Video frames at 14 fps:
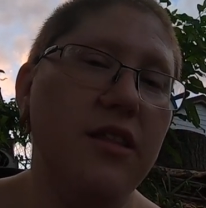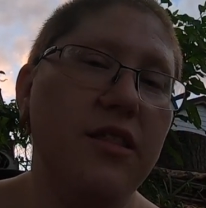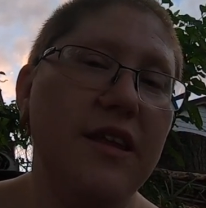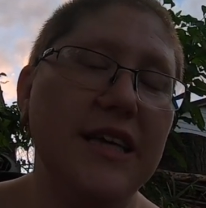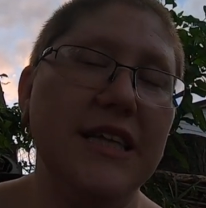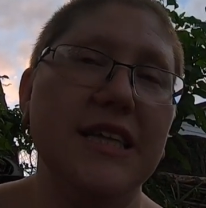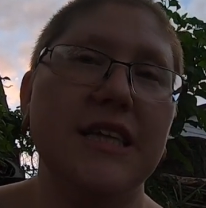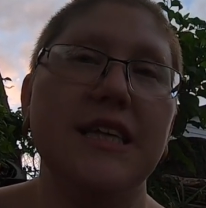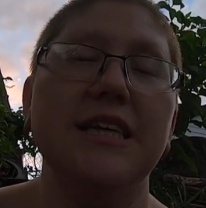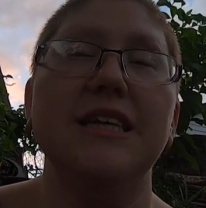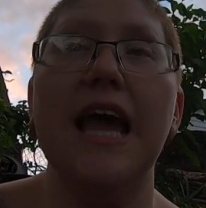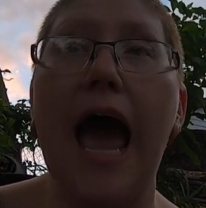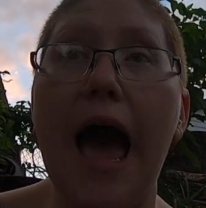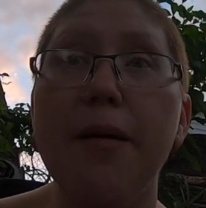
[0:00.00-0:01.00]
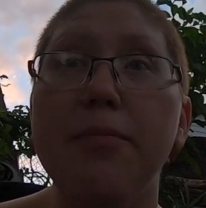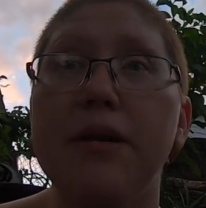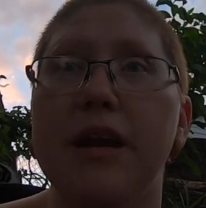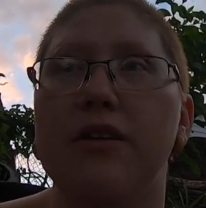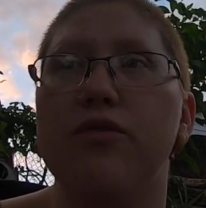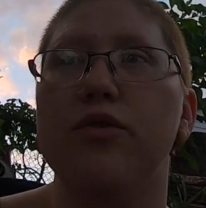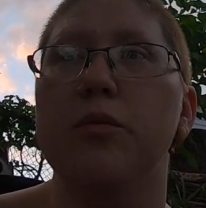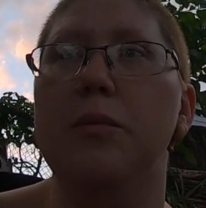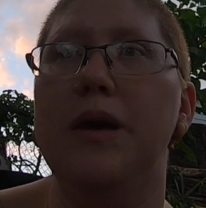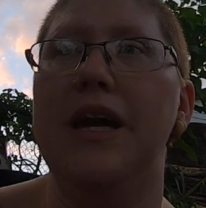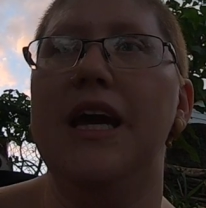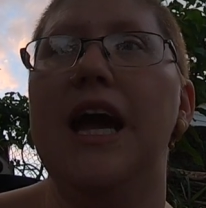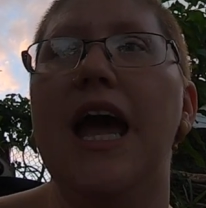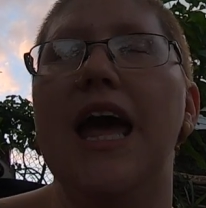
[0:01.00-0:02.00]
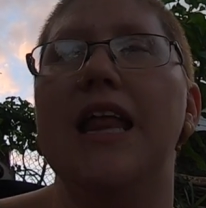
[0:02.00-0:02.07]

this is happening for me,